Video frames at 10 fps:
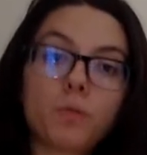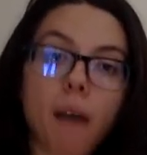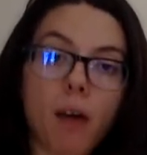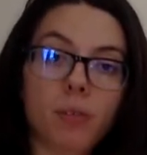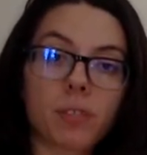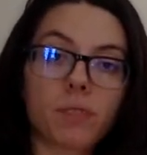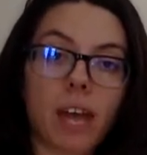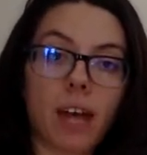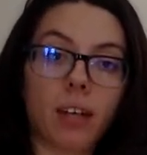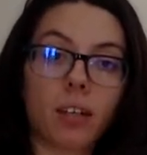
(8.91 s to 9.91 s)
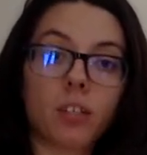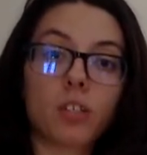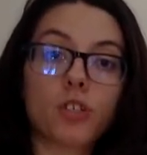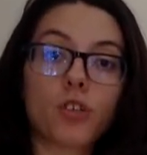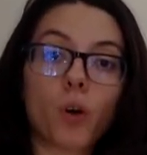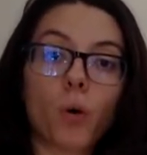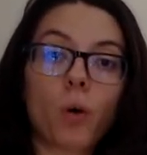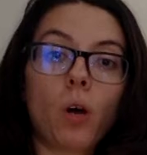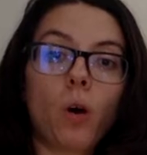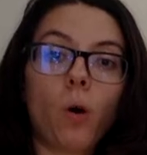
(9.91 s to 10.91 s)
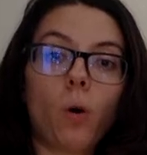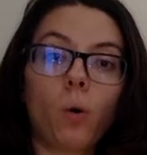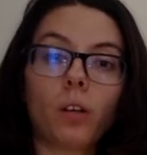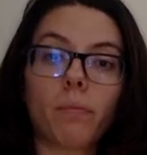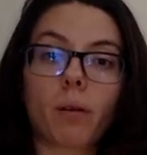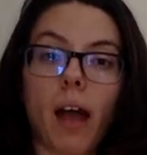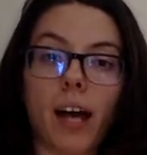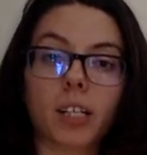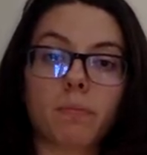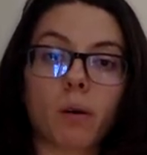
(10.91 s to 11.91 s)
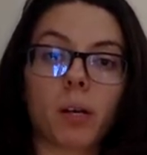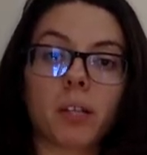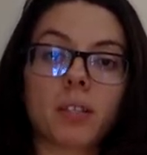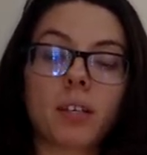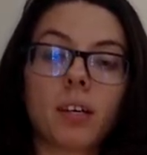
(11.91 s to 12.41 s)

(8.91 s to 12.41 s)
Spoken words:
powers of 10 to show whole number exponents.